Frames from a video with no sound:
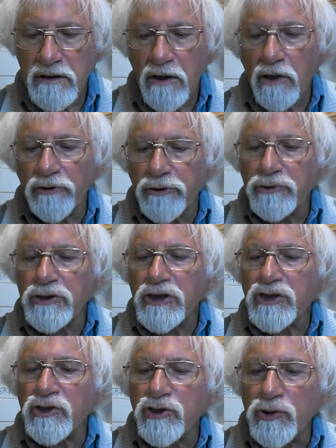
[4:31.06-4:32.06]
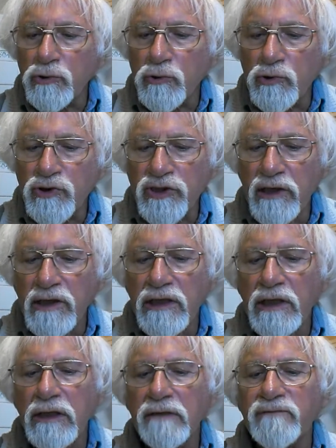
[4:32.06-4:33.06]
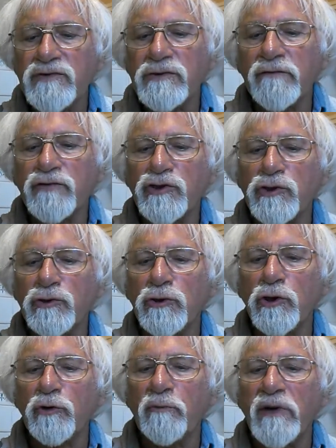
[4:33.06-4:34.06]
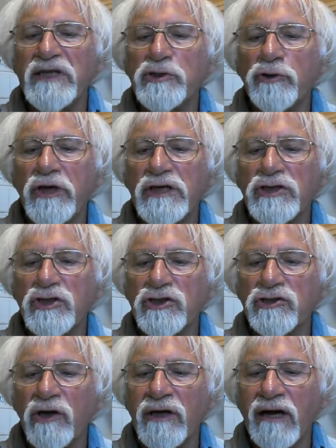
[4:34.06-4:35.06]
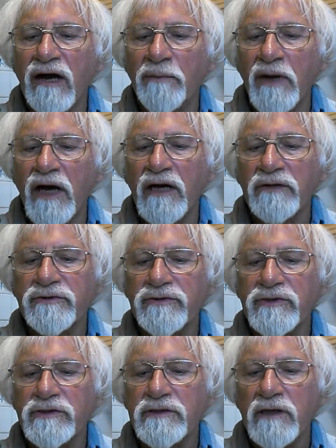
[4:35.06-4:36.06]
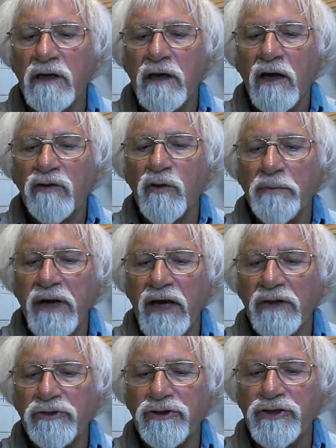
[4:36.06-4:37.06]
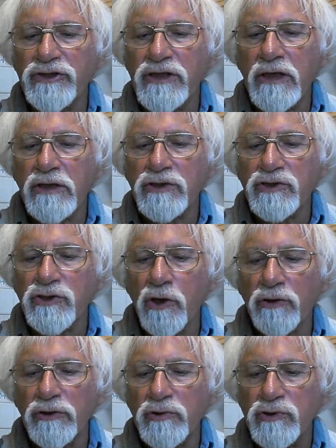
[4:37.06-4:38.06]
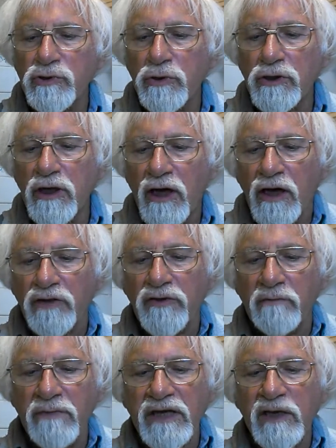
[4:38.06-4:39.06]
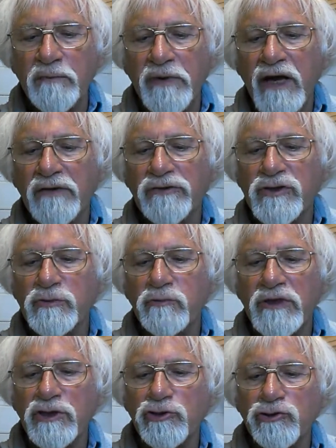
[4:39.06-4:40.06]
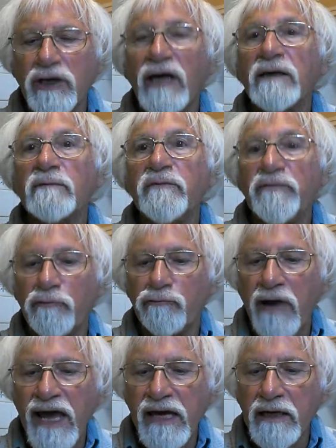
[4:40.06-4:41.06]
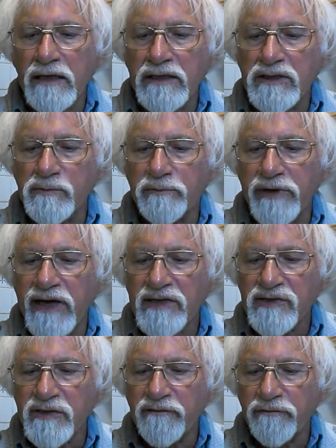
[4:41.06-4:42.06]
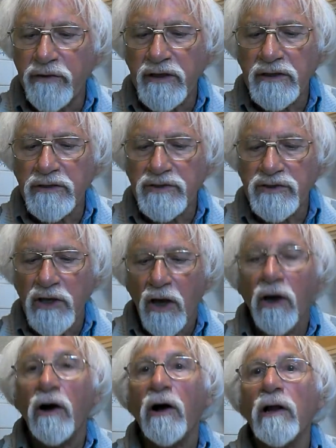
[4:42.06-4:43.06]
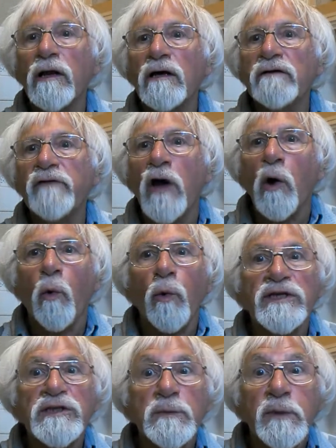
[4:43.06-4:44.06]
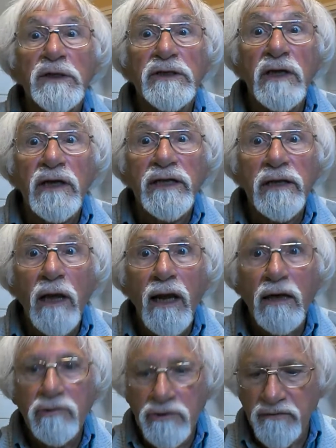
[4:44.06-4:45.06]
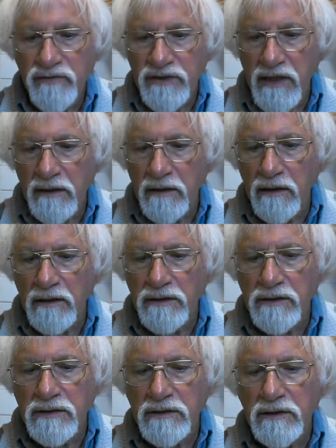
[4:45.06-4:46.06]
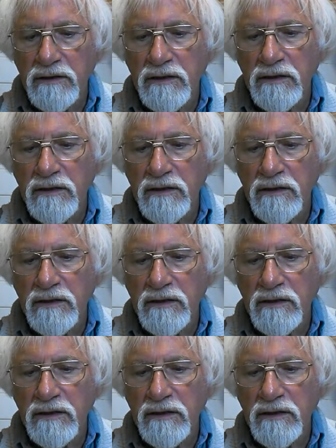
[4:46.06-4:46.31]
Although she strews the leaves of sure obliteration on our paths, the path sick sorrow took, the many paths where triumph rang its brassy phrase, or love whispered a little out of tenderness.